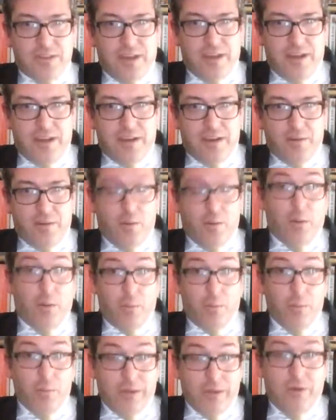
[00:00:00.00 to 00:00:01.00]
Uh,
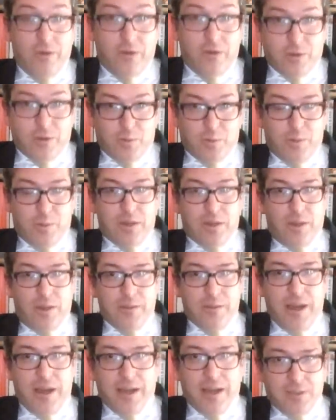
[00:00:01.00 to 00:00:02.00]
well, we could, but I
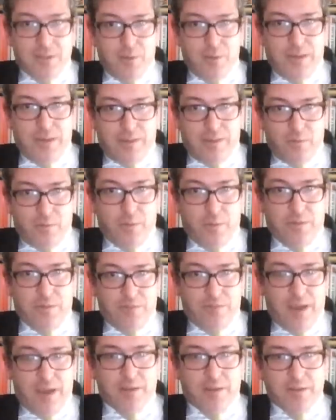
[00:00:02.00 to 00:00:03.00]
mean, I don't think it would be the
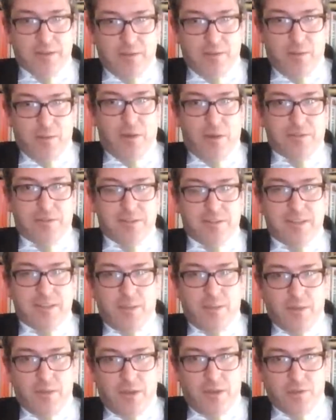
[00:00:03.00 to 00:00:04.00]
right path to say
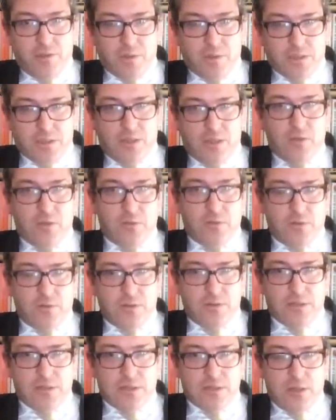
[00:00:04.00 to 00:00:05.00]
we're going to exclude
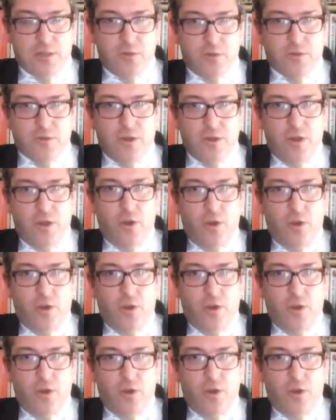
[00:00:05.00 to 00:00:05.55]
exclude